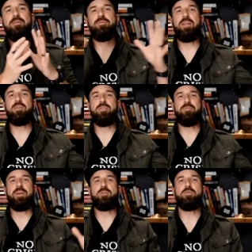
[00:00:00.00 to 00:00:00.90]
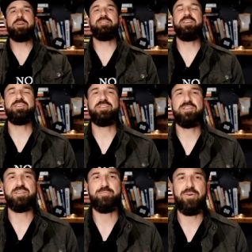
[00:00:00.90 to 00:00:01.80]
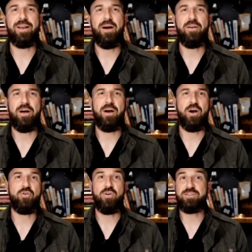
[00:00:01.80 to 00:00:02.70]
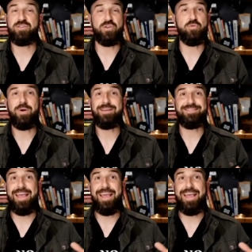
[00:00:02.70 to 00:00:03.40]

Vayner, the Vayner organization is spread out uh, across the U.S.